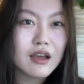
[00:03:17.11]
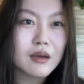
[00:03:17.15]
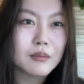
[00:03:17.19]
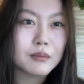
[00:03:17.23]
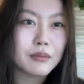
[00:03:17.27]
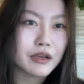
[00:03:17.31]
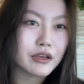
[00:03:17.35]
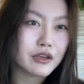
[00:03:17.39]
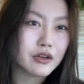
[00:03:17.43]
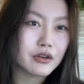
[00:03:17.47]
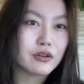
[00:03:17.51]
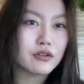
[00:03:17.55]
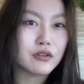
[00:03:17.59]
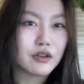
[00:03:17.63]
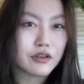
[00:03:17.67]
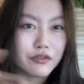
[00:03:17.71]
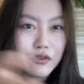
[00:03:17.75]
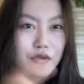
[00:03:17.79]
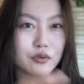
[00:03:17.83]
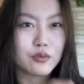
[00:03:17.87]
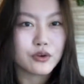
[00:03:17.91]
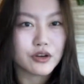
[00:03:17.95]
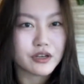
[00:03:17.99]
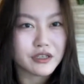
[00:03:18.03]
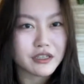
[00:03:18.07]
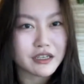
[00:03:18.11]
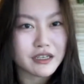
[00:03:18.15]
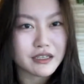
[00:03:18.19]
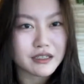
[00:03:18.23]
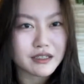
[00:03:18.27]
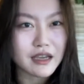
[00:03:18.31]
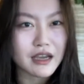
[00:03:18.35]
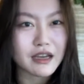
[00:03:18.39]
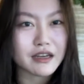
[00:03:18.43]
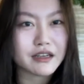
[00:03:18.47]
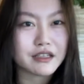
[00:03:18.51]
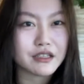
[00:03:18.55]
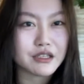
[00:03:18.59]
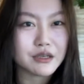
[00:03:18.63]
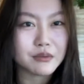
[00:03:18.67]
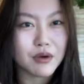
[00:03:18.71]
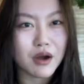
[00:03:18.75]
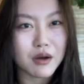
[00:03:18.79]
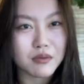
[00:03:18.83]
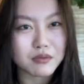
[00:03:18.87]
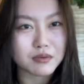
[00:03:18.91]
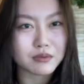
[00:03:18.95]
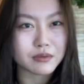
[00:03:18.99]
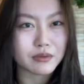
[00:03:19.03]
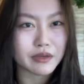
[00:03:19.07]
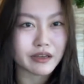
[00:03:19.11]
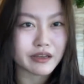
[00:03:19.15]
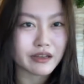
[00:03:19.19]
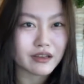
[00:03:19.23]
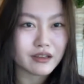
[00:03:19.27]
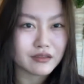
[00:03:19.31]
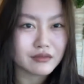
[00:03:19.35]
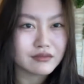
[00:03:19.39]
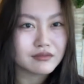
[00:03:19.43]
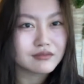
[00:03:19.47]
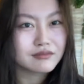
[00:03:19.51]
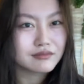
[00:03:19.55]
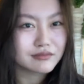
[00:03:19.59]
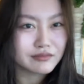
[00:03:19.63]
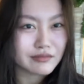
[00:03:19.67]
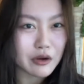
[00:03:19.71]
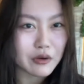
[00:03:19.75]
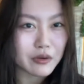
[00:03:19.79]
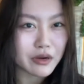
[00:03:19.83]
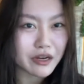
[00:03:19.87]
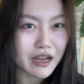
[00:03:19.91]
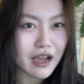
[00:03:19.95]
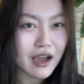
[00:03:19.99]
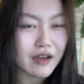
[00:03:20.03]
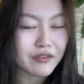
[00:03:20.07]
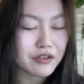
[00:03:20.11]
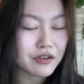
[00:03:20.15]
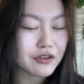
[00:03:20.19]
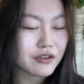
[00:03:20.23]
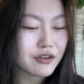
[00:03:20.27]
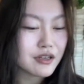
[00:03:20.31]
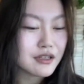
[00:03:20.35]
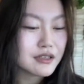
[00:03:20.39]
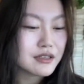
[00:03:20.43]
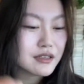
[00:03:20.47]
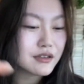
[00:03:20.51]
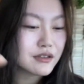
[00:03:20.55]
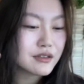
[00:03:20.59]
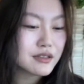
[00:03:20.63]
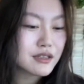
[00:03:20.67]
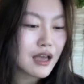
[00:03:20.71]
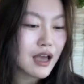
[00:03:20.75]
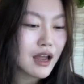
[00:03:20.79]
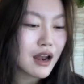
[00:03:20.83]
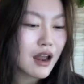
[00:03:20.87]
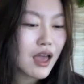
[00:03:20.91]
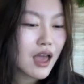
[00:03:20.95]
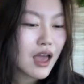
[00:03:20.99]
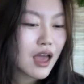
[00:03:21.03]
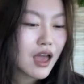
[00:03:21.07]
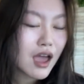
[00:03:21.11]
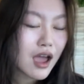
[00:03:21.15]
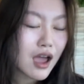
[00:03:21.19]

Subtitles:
but if you were a data scientist, you probably already have the correct skill set,